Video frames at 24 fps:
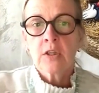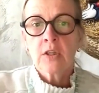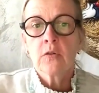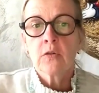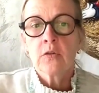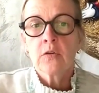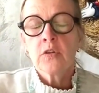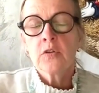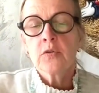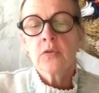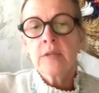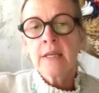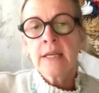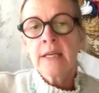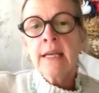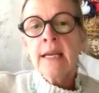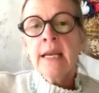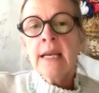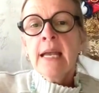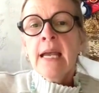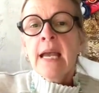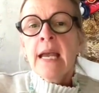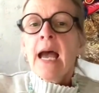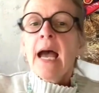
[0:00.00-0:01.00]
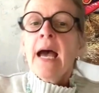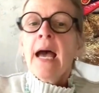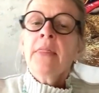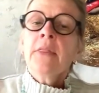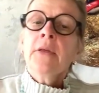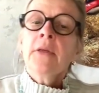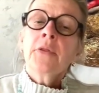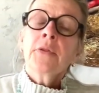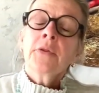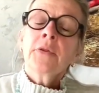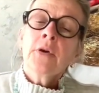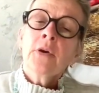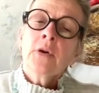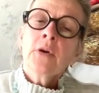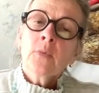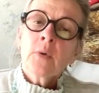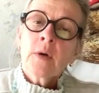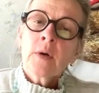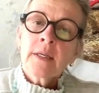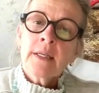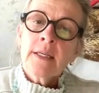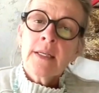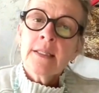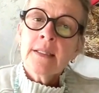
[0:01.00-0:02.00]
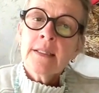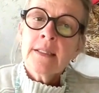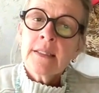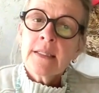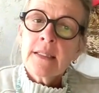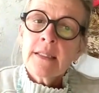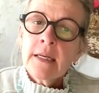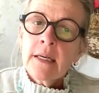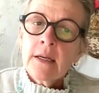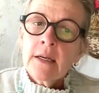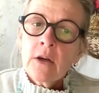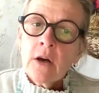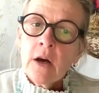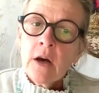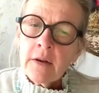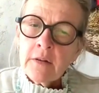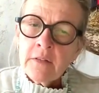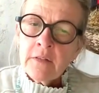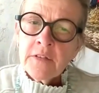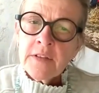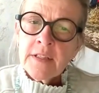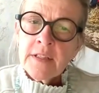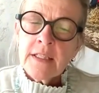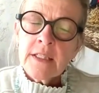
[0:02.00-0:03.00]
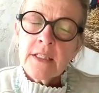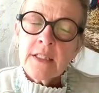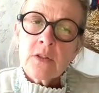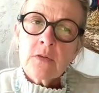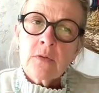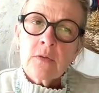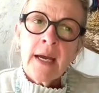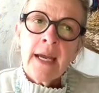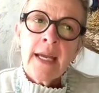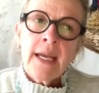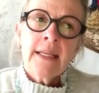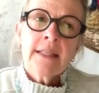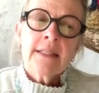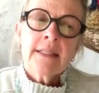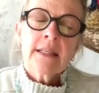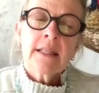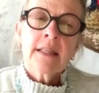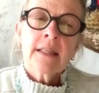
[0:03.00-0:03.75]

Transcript: you're using? And the third one is confidence, right?